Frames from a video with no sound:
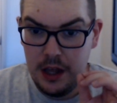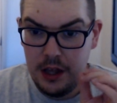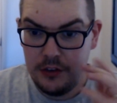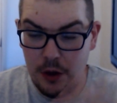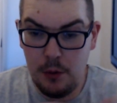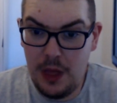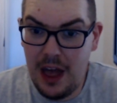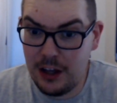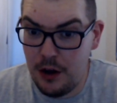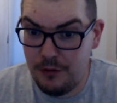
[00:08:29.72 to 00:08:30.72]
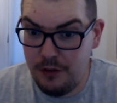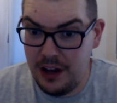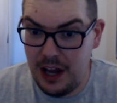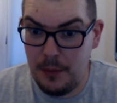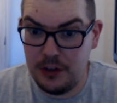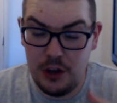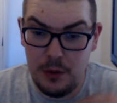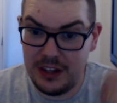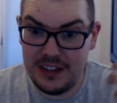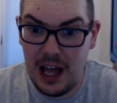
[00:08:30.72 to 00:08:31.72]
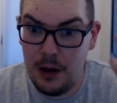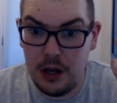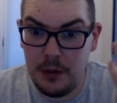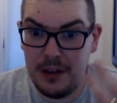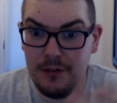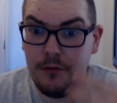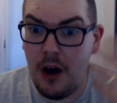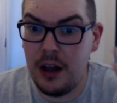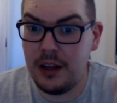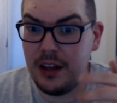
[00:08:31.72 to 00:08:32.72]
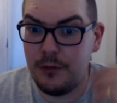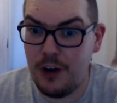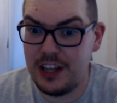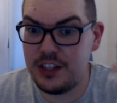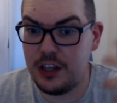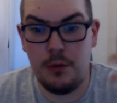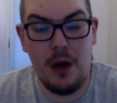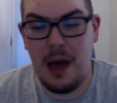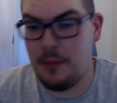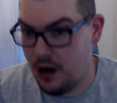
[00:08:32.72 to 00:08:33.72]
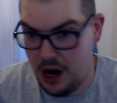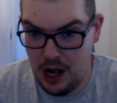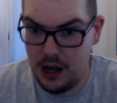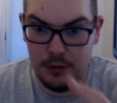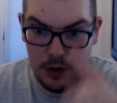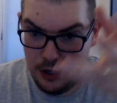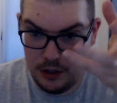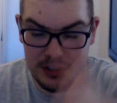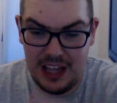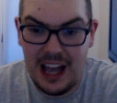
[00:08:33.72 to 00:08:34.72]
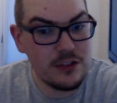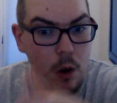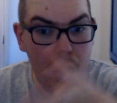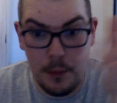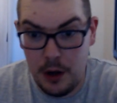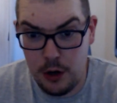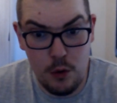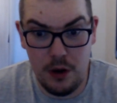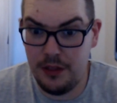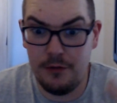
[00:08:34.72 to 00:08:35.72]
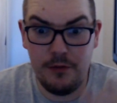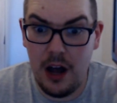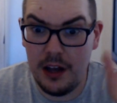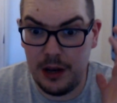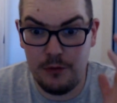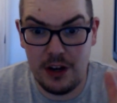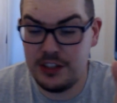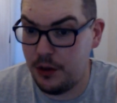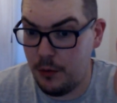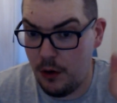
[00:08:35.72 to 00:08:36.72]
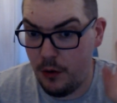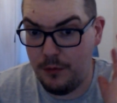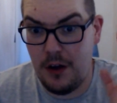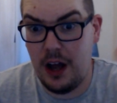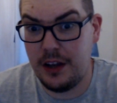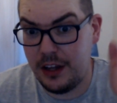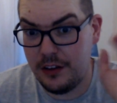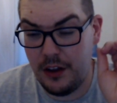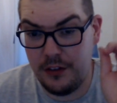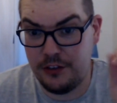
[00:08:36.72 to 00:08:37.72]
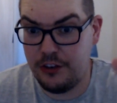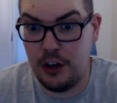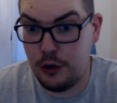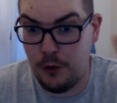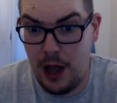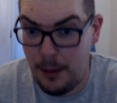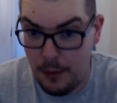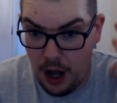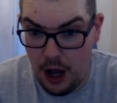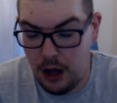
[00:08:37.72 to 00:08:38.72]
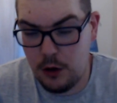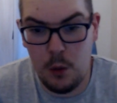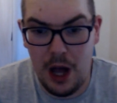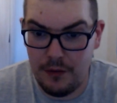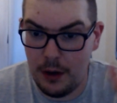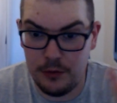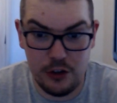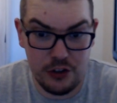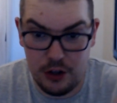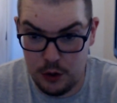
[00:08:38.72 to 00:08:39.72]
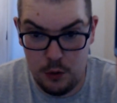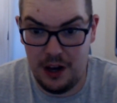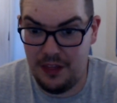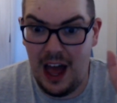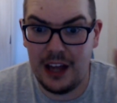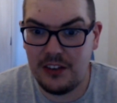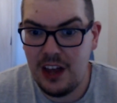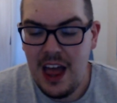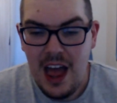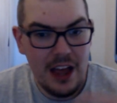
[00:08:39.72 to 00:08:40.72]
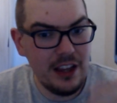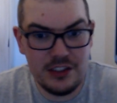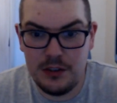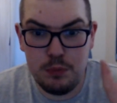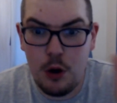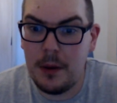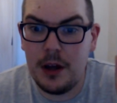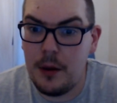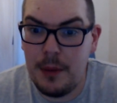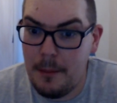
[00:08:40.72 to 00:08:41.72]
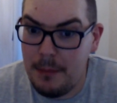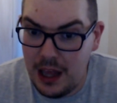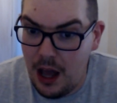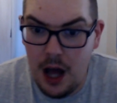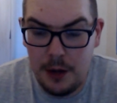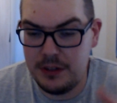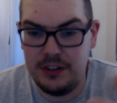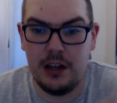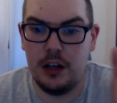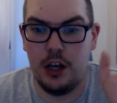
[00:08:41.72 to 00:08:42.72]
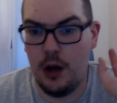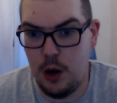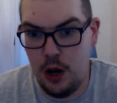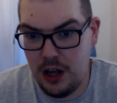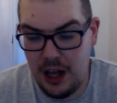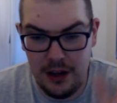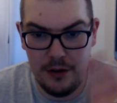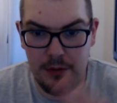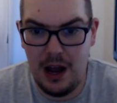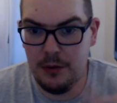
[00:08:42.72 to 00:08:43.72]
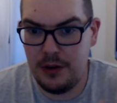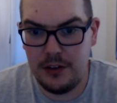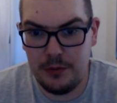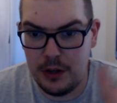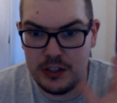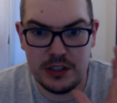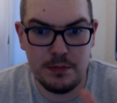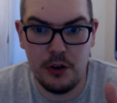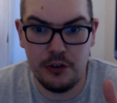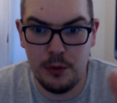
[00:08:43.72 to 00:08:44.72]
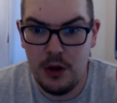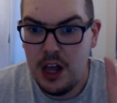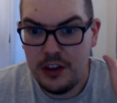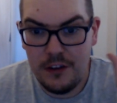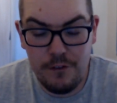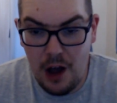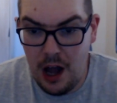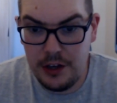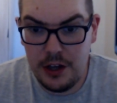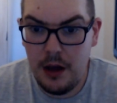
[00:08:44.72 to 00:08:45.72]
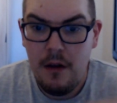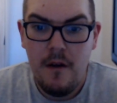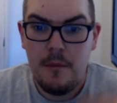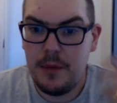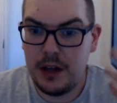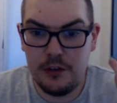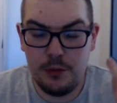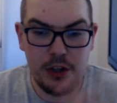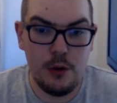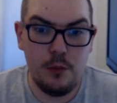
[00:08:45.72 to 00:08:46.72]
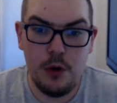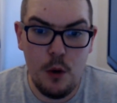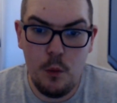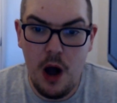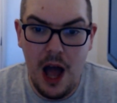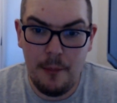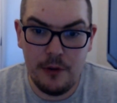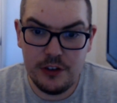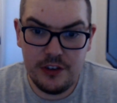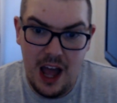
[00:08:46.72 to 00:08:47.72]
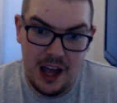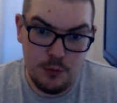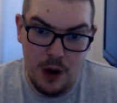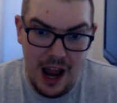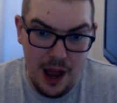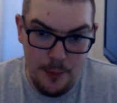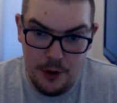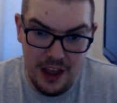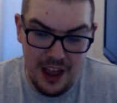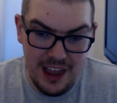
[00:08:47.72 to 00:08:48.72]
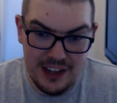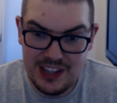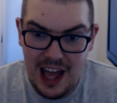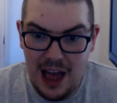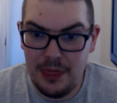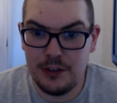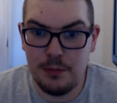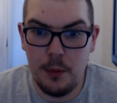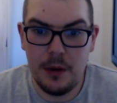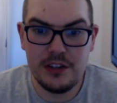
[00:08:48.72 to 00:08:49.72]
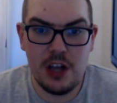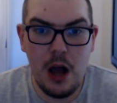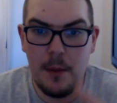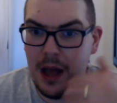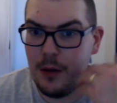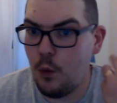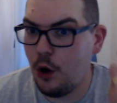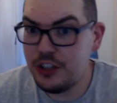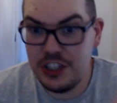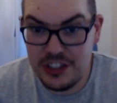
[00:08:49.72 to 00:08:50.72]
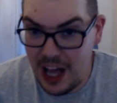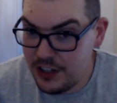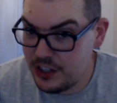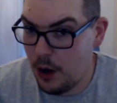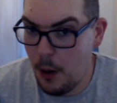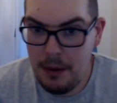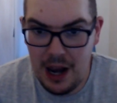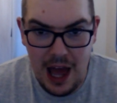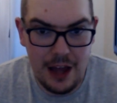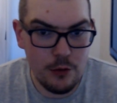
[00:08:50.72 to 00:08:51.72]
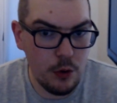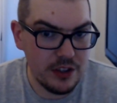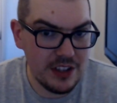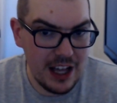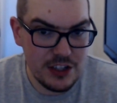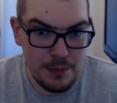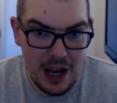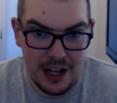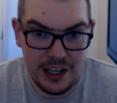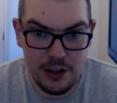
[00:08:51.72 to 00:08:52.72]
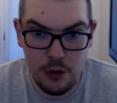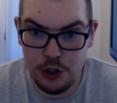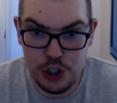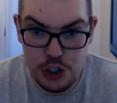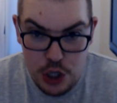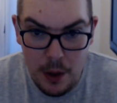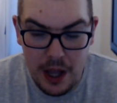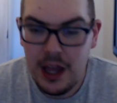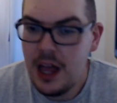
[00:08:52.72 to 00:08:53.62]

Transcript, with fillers: So they're going to find Emma. So it's now going to be find and rescue Emma arc. I'm going to that's what I'm going to call it, the find and rescue or find and the search for Emma arc or whatever. I'm just going to call it that. It's probably going to be a mini arc because they're going to go look around as much as possible to find her because we don't know what Emma's at, where Emma is at this moment in time and what she's actually got planned or is actually planning on doing